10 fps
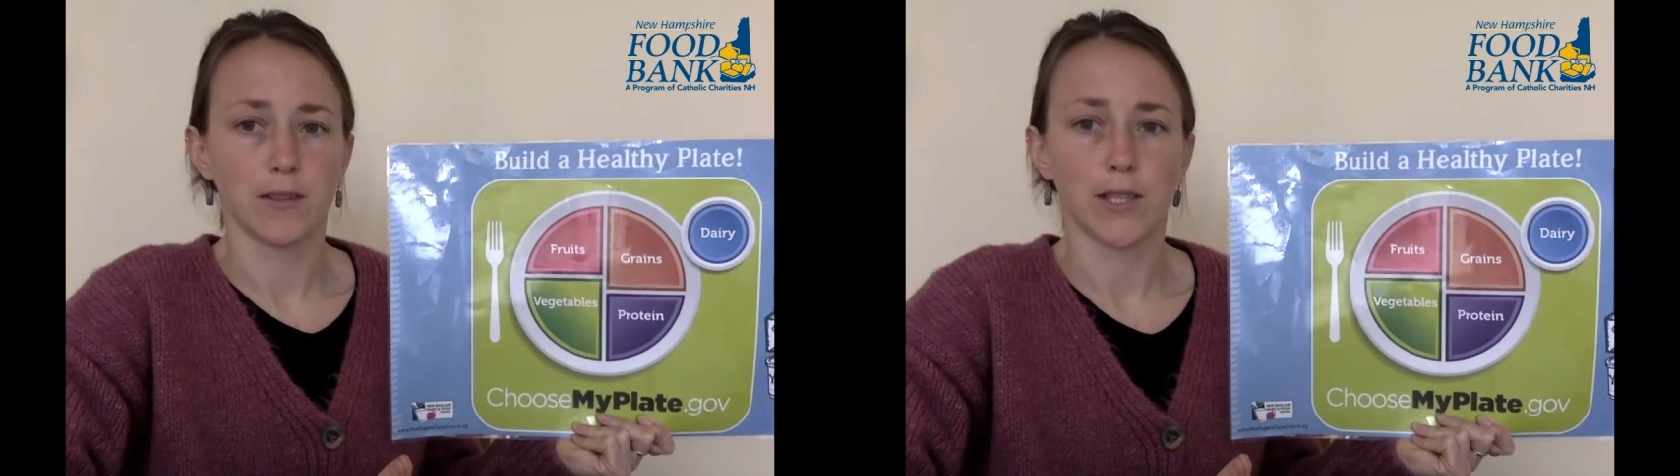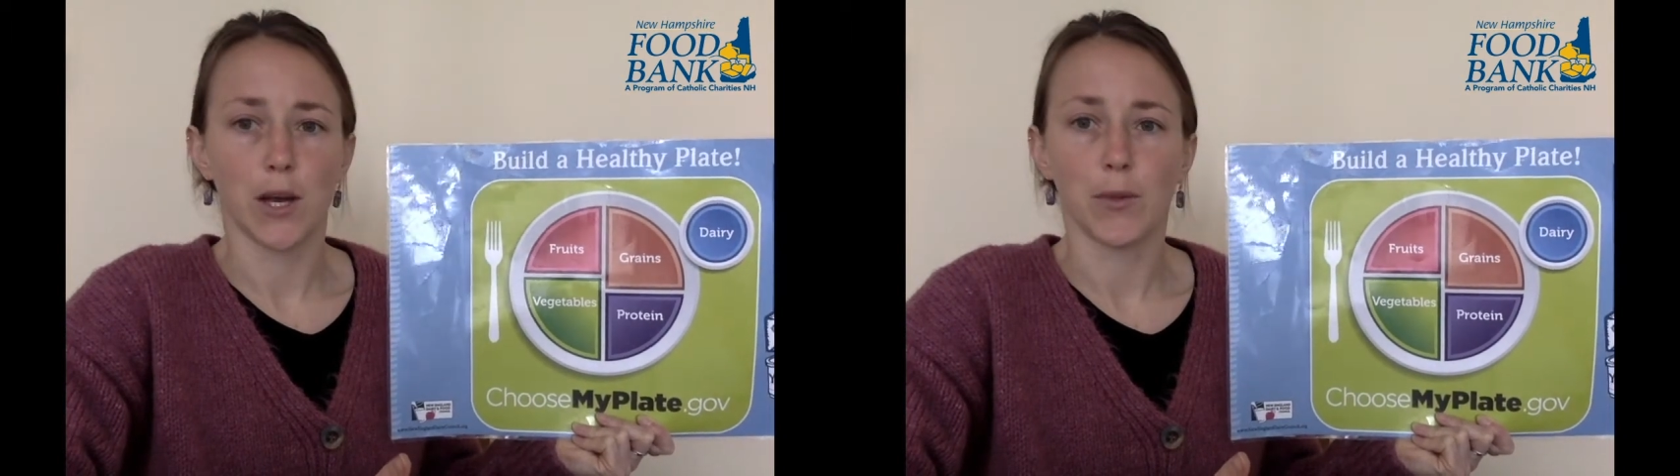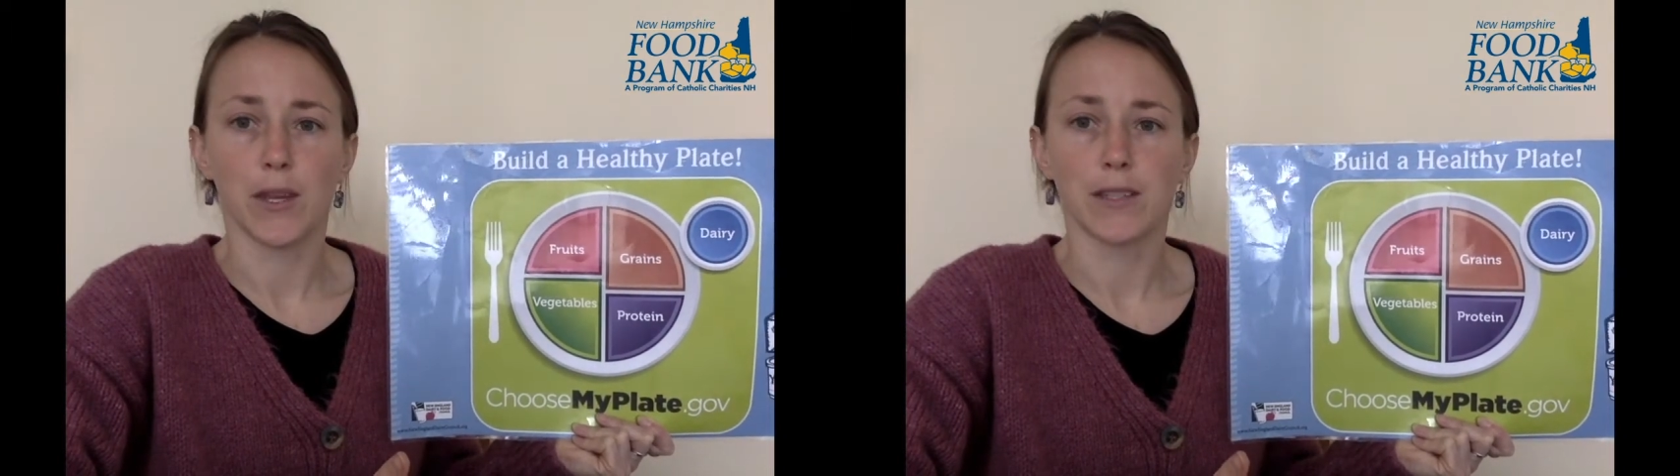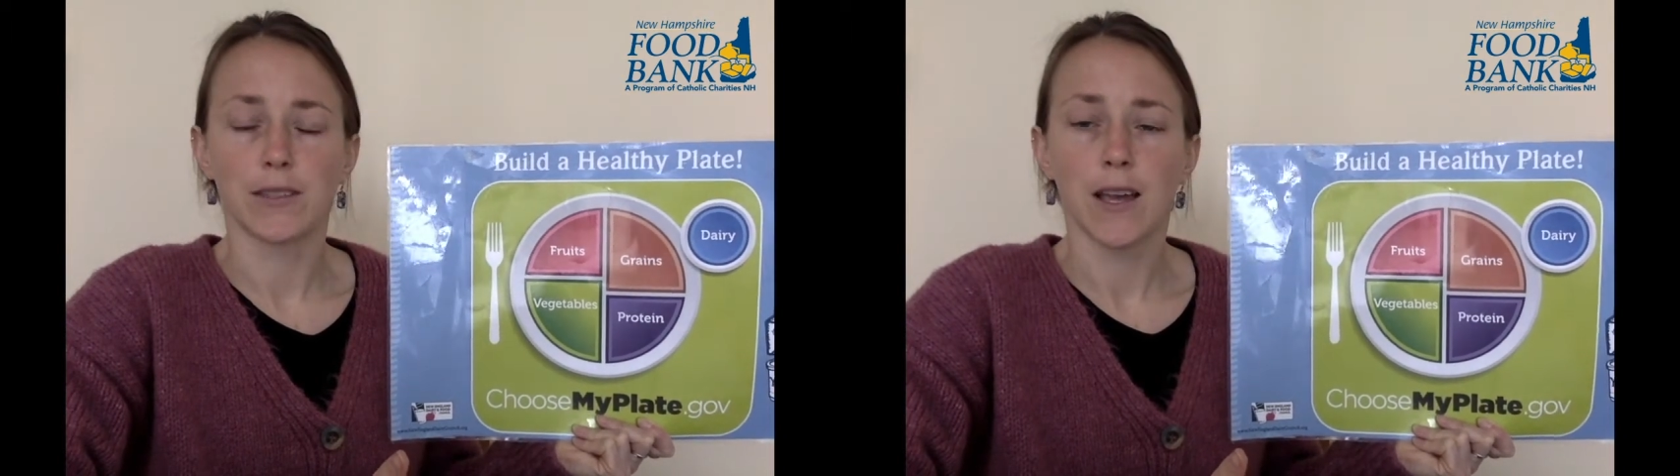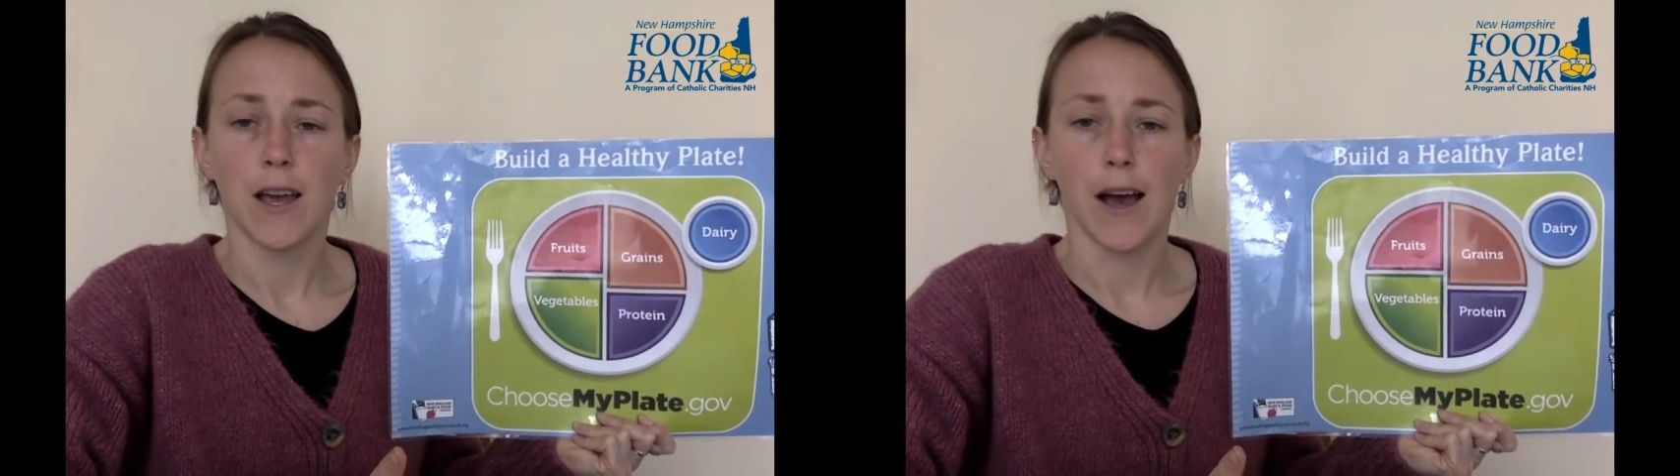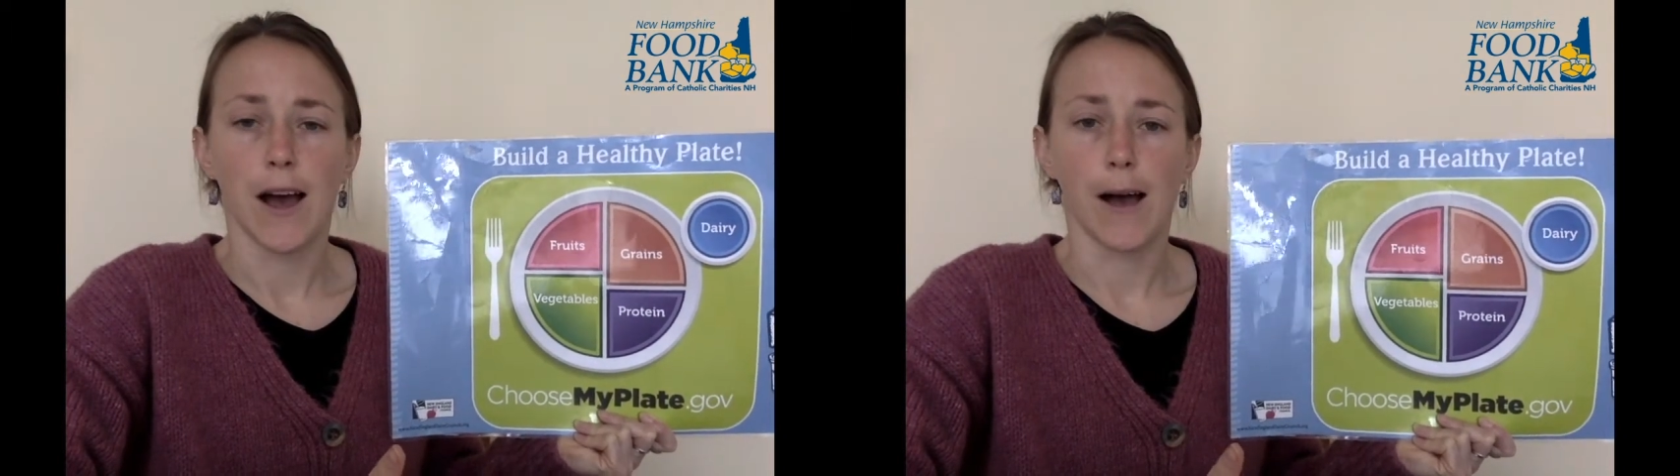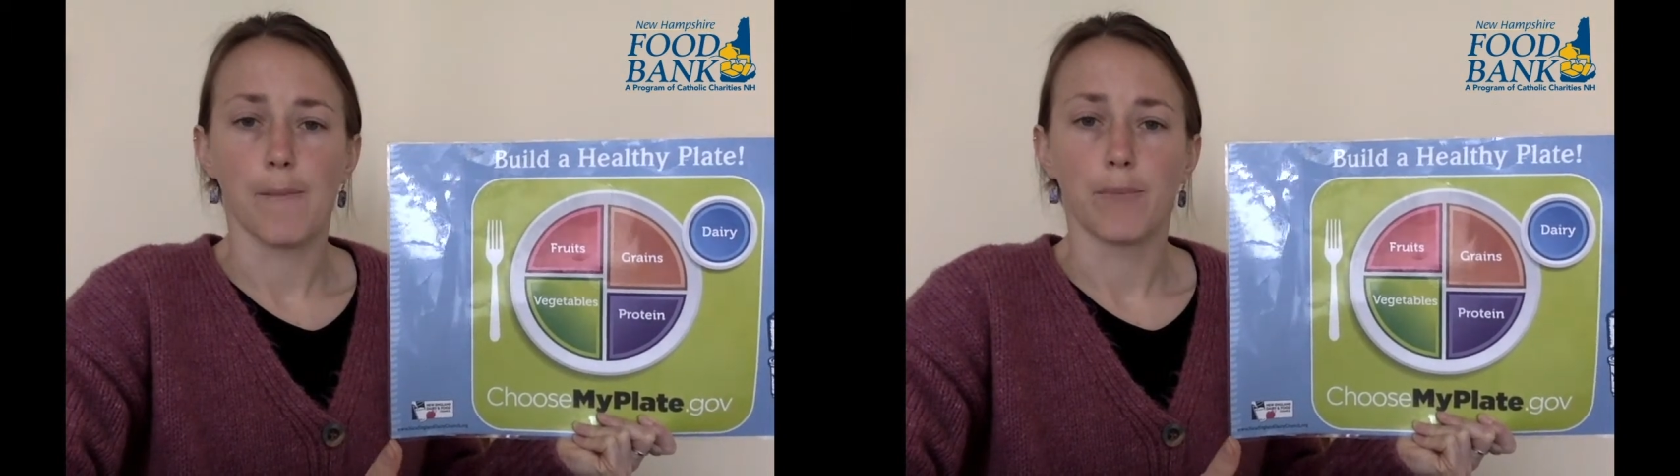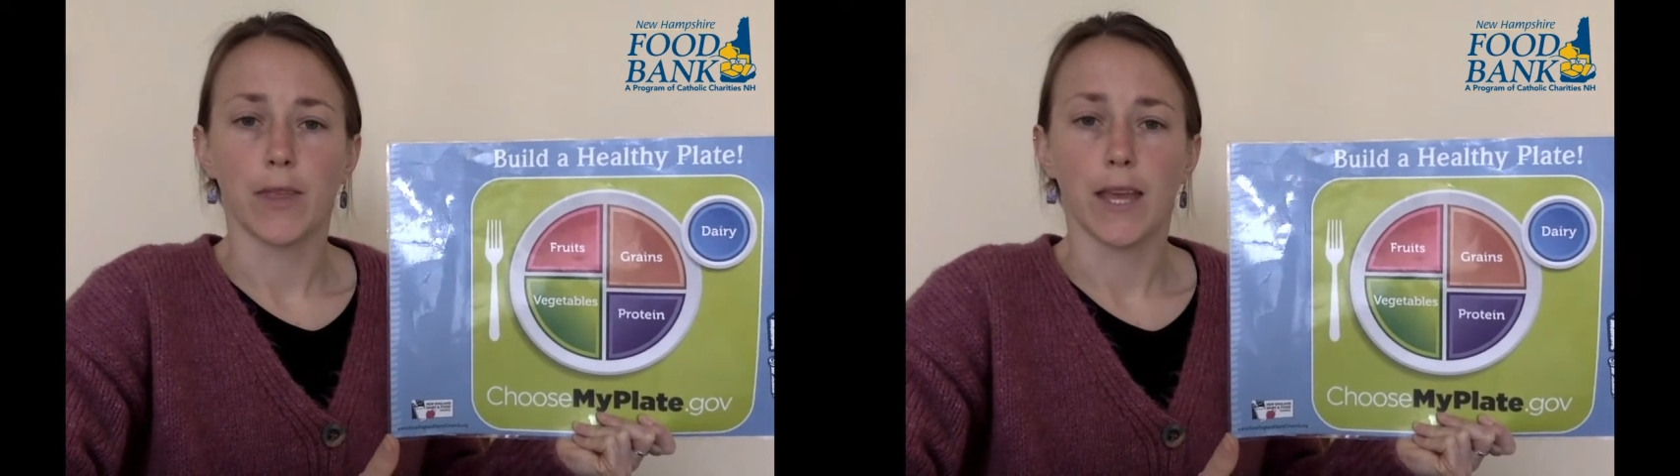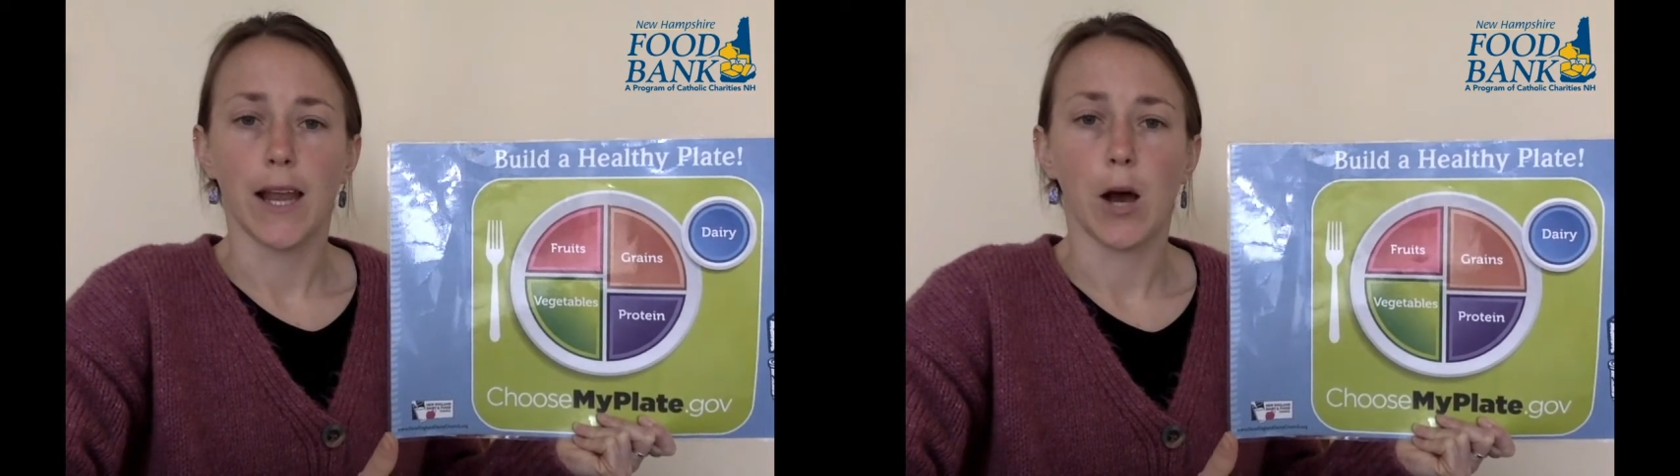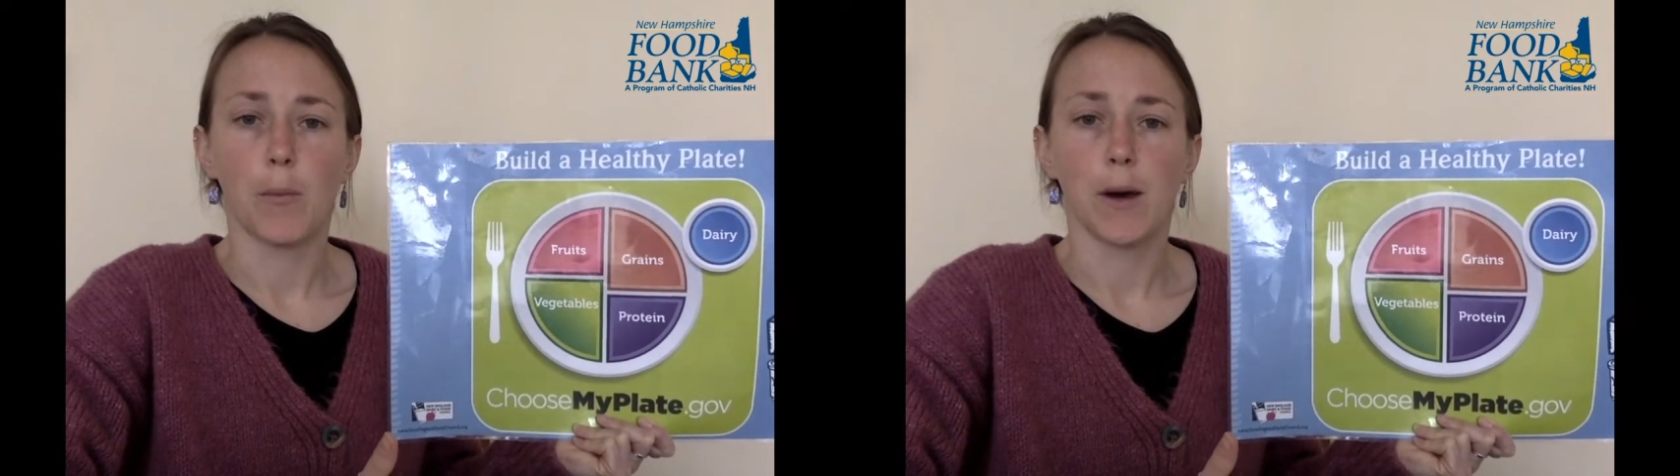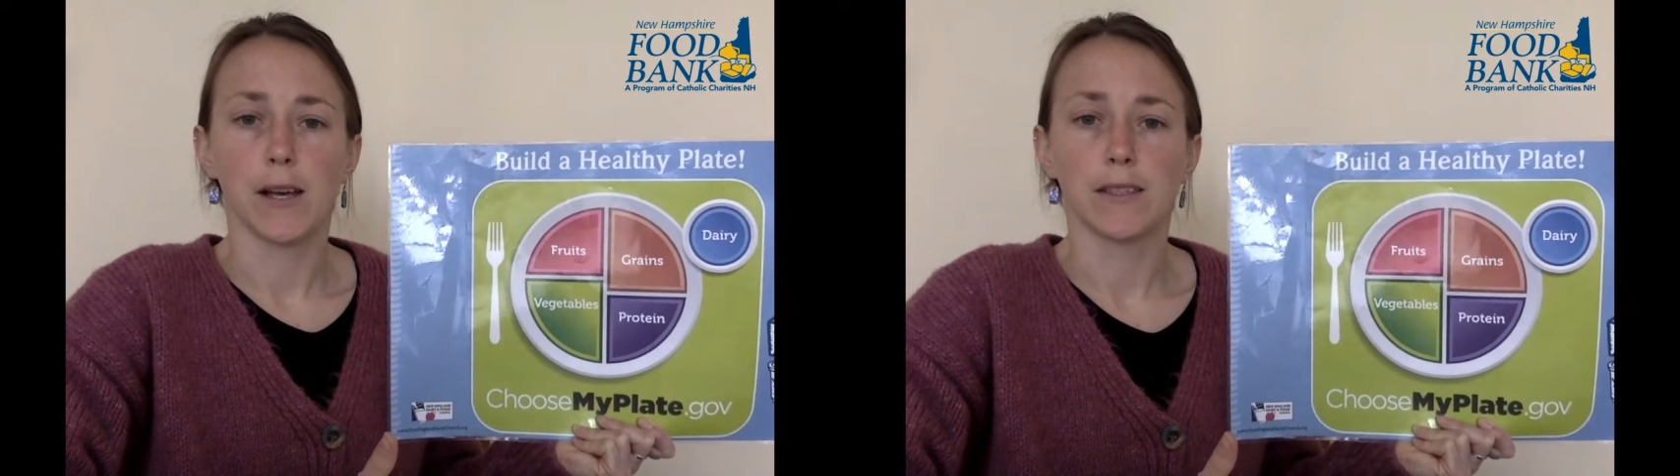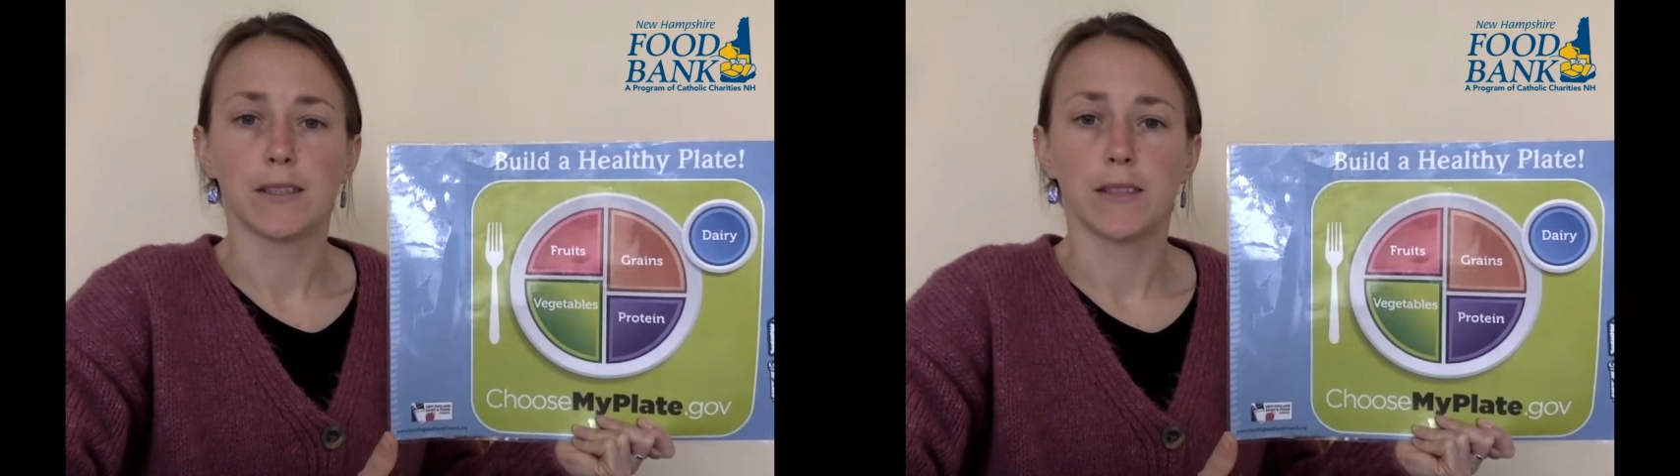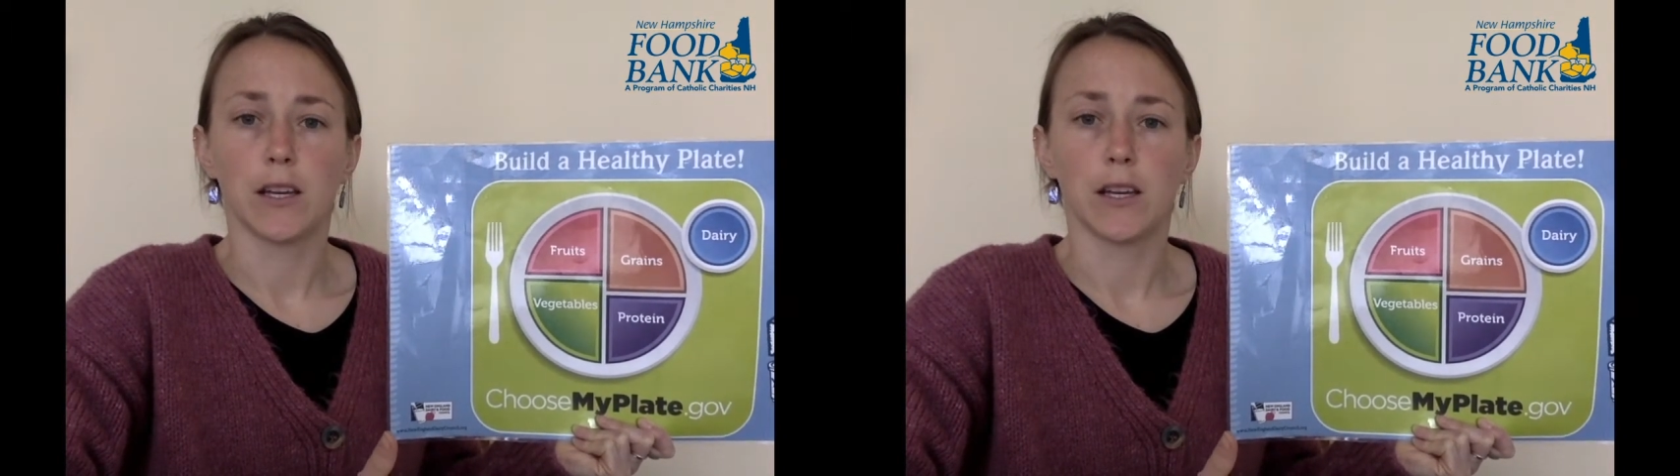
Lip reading: So this can help us